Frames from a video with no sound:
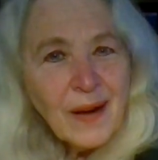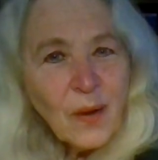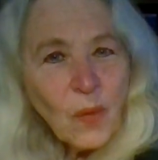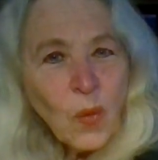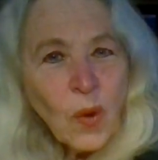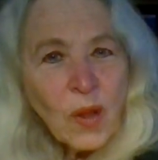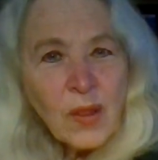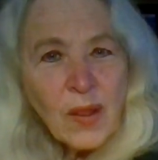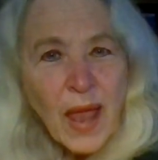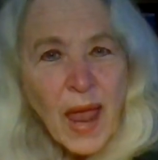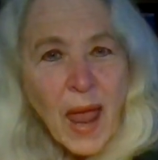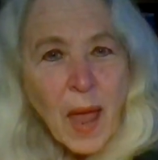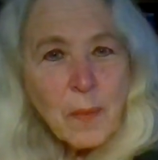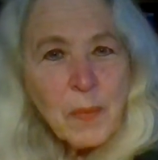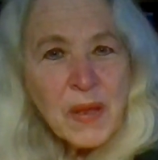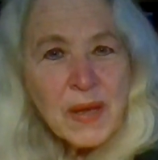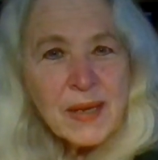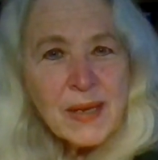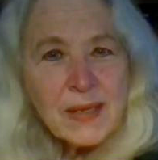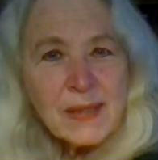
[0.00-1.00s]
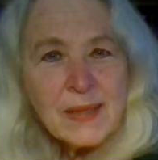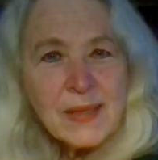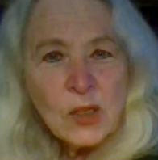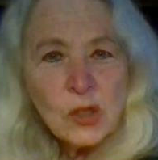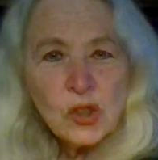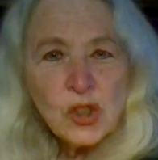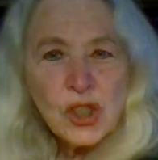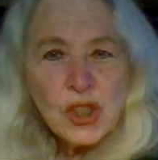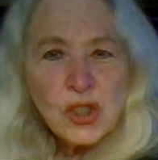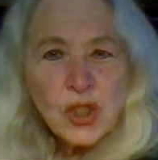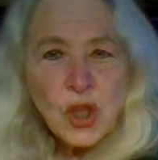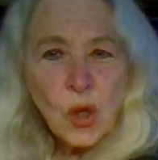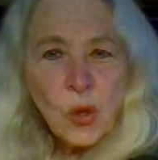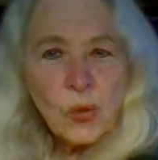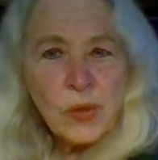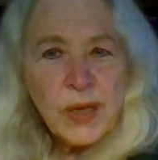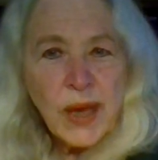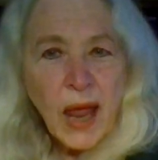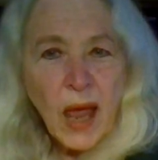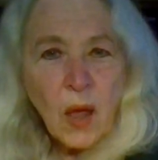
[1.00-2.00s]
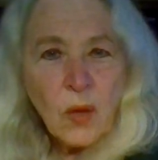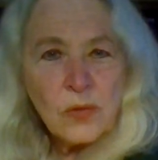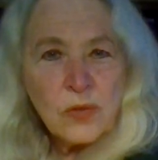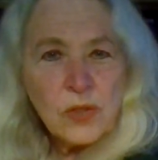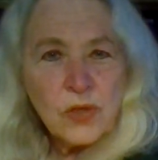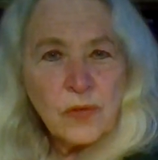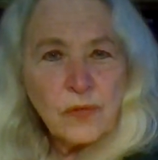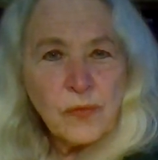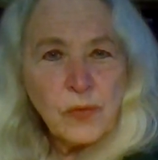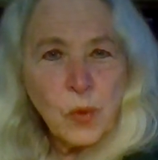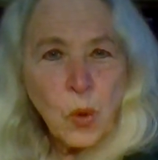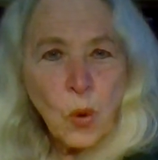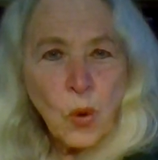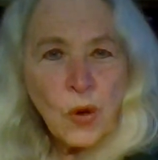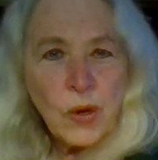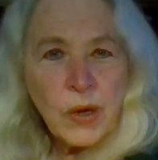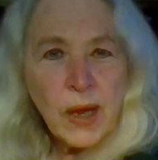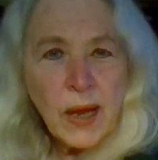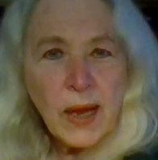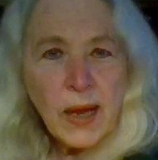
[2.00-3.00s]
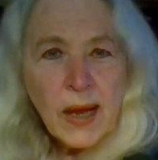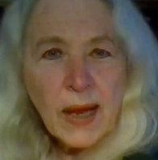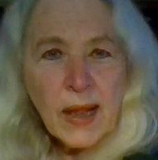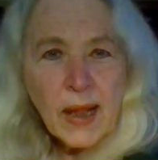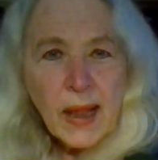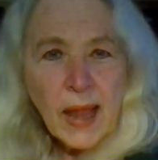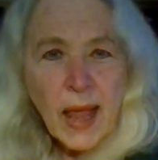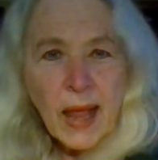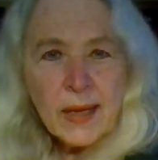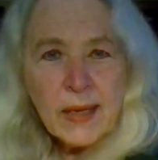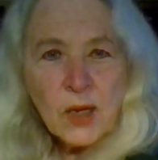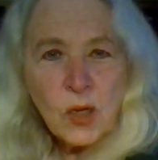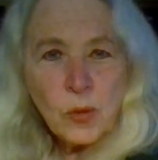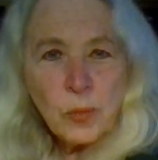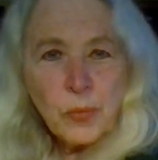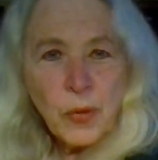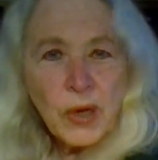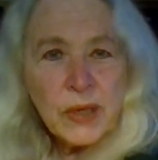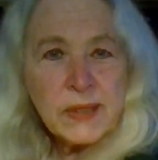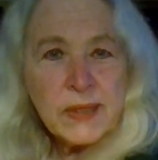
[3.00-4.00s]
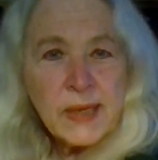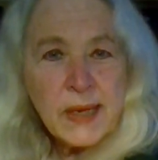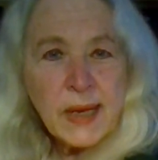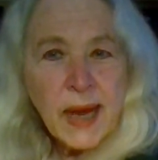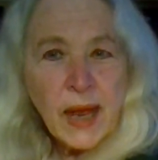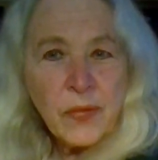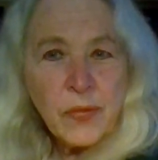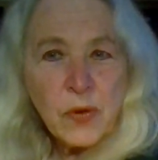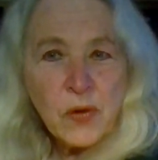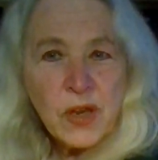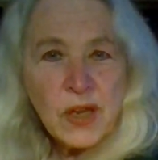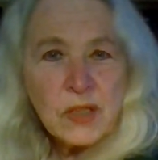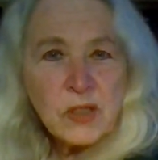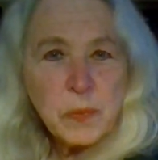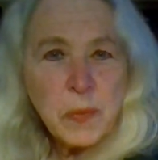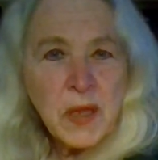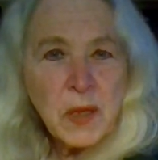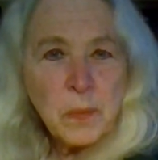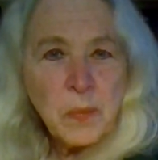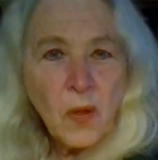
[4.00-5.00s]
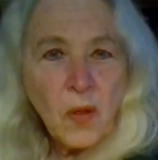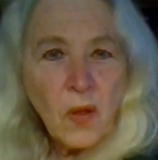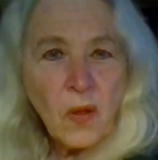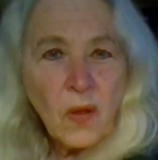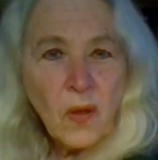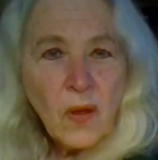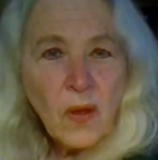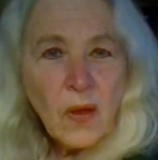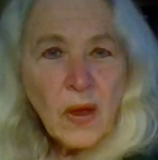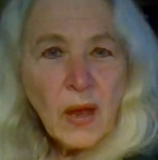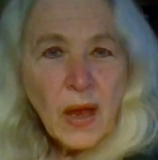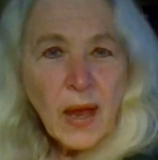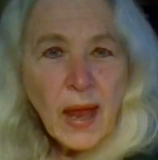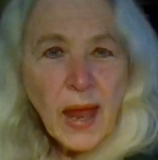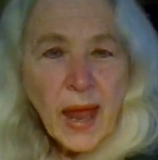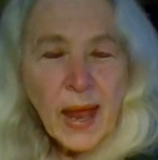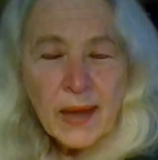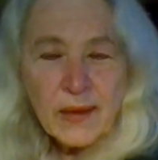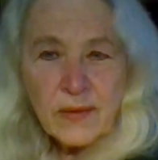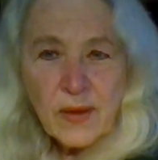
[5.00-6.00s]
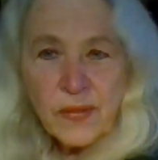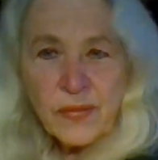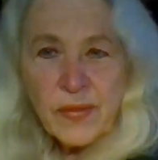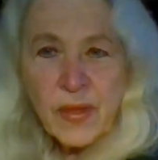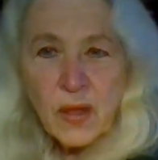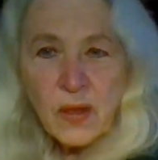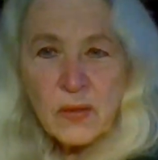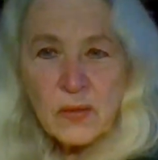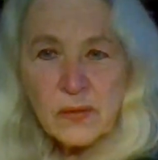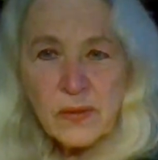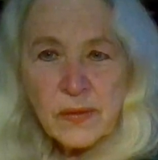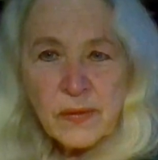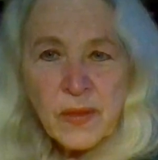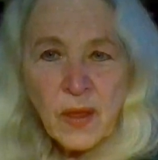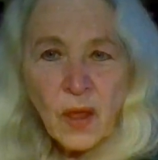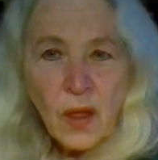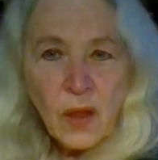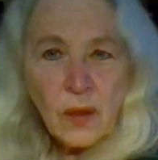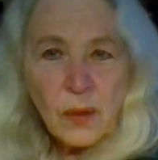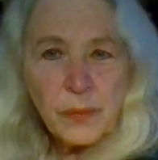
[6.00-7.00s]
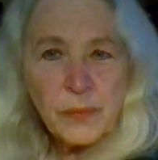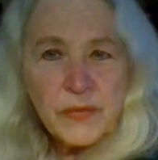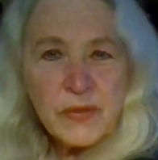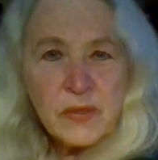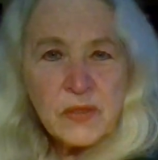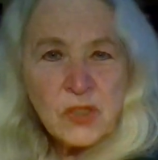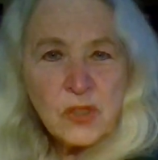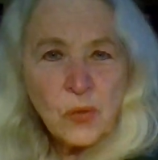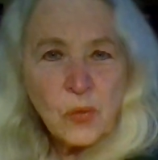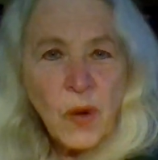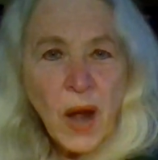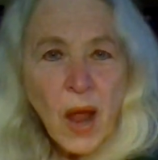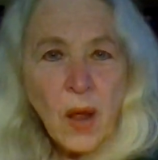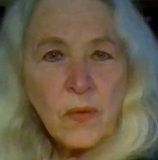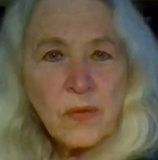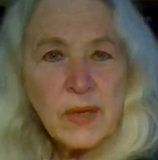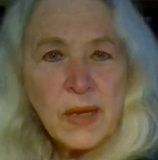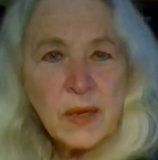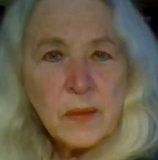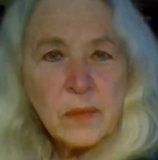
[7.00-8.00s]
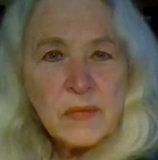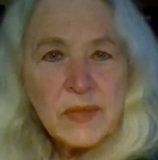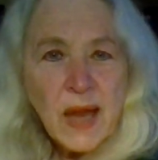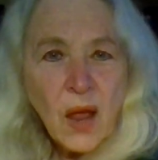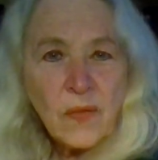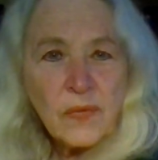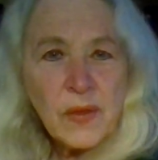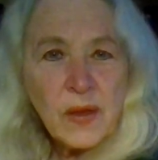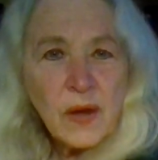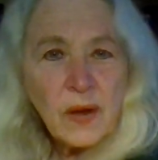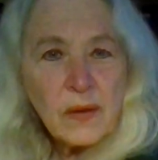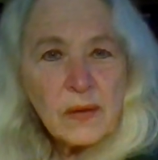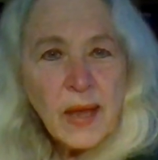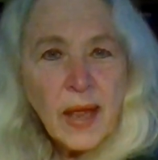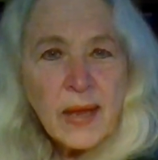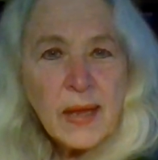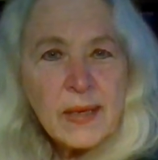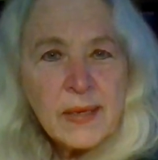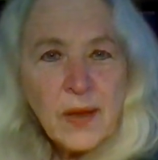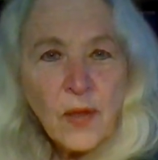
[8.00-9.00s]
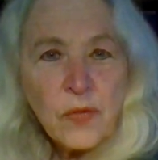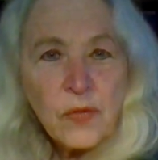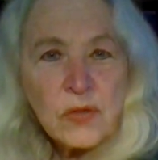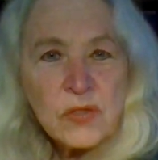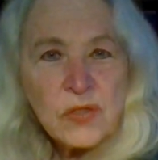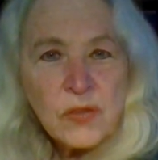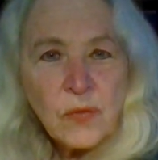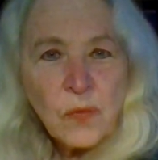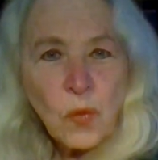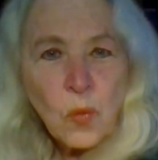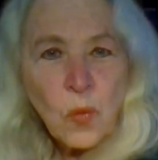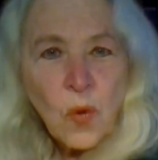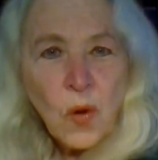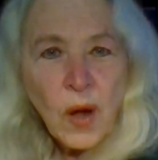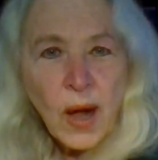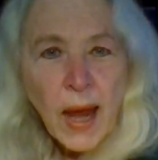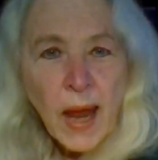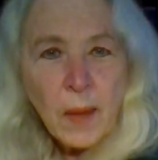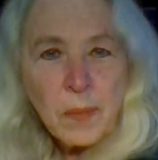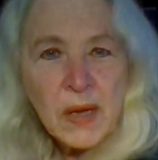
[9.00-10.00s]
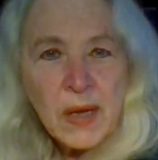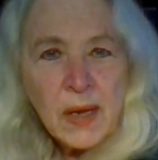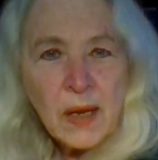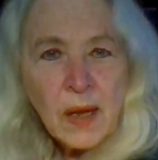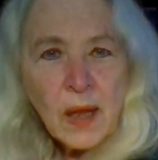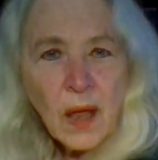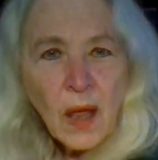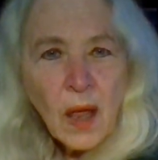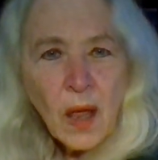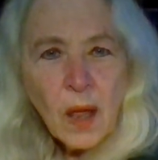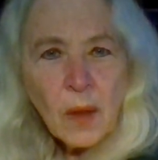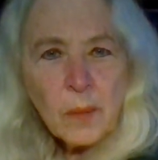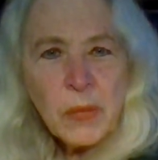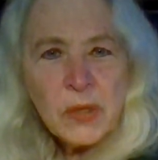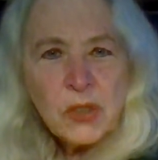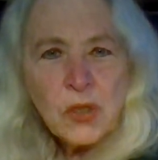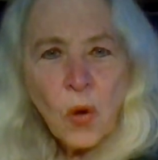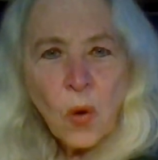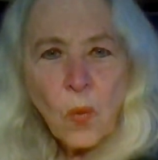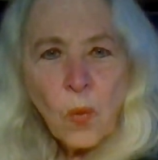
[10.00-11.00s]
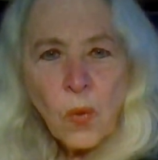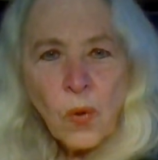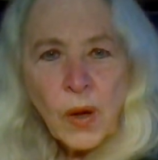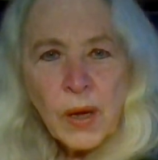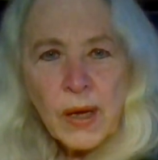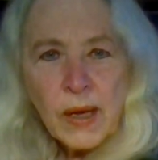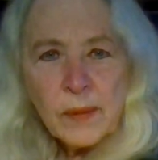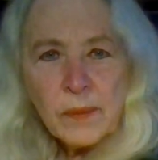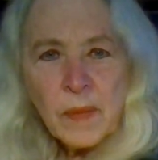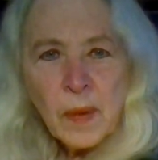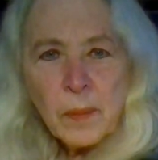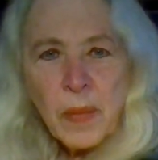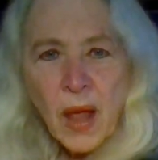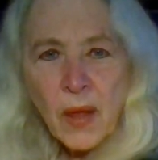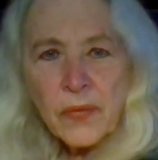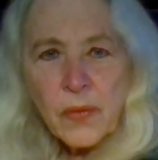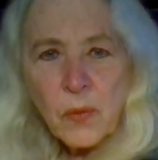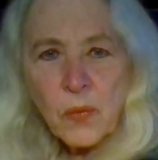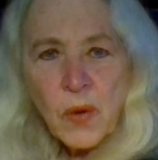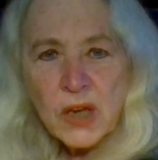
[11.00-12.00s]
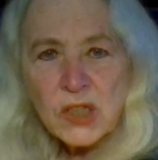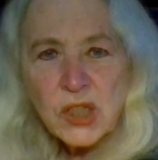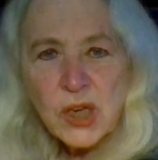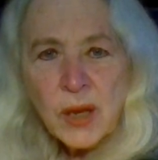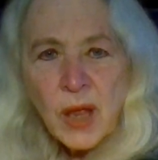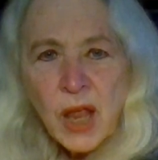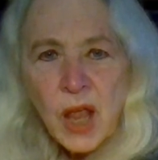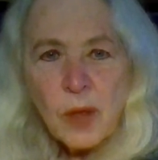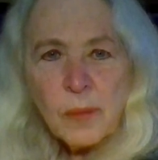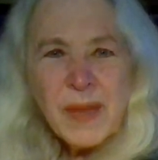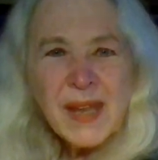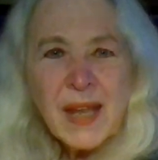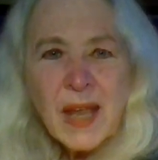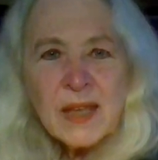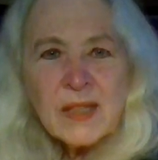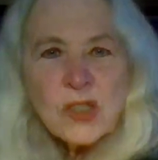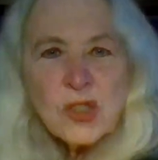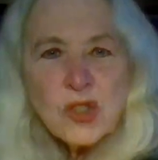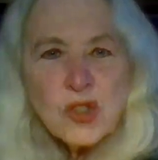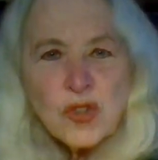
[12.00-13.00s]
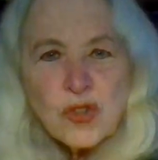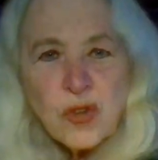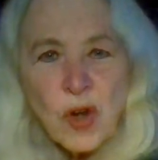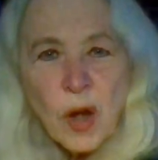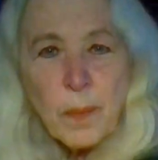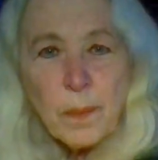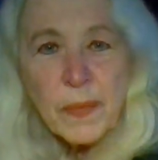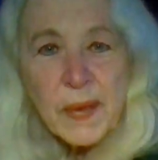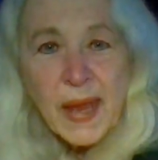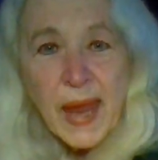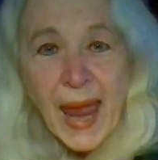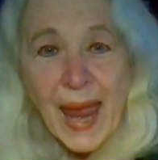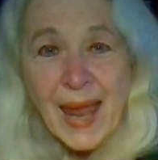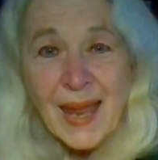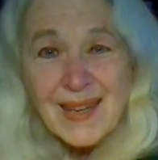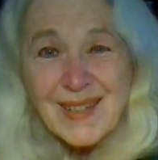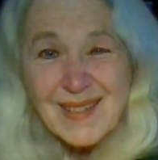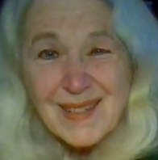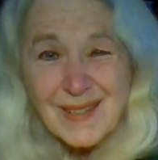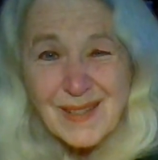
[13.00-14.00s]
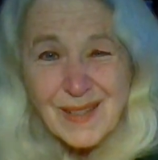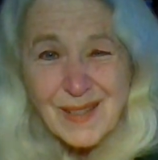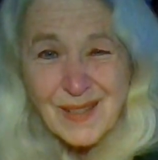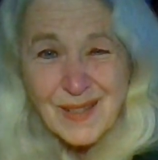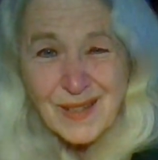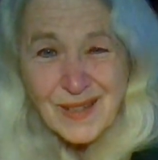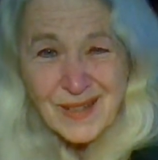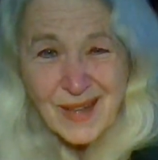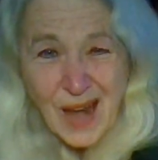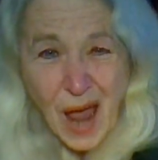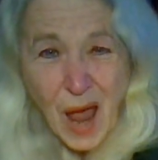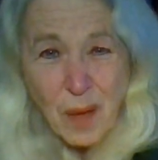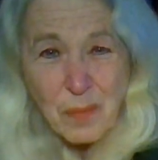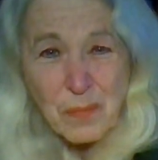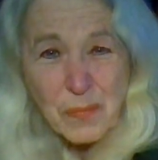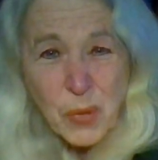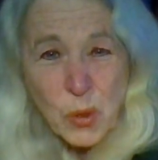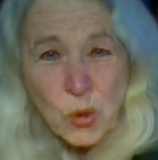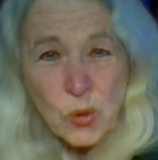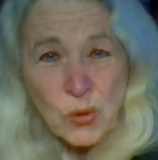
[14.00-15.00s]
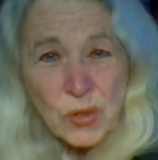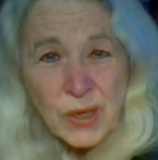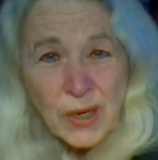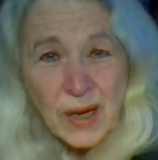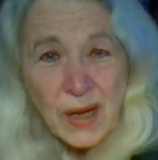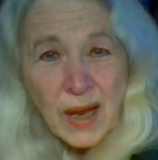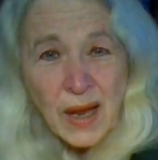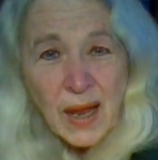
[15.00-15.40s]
what'll happen is he'll just go down to Florida and he'll bring together his people, and they'll surround him down there like another civil war happening. But don't worry about the Russia, because Trump can't stop Putin.